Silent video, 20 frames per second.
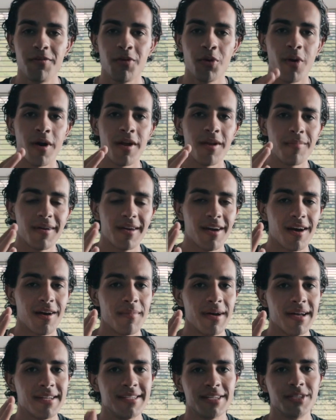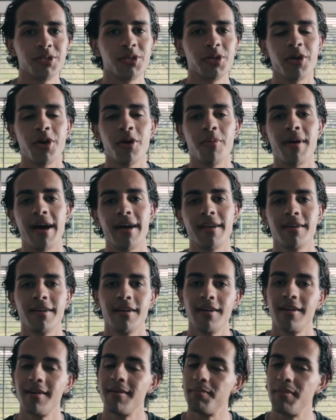you want to become a digital nomad,
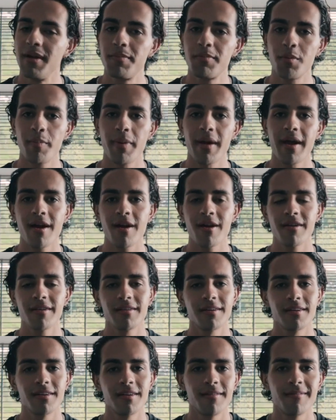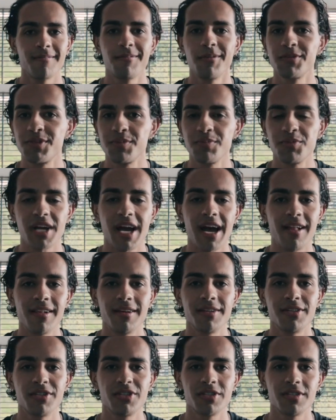be prepared for some
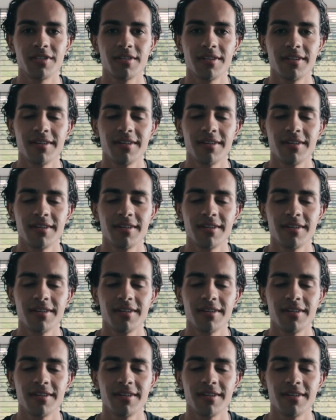challenge.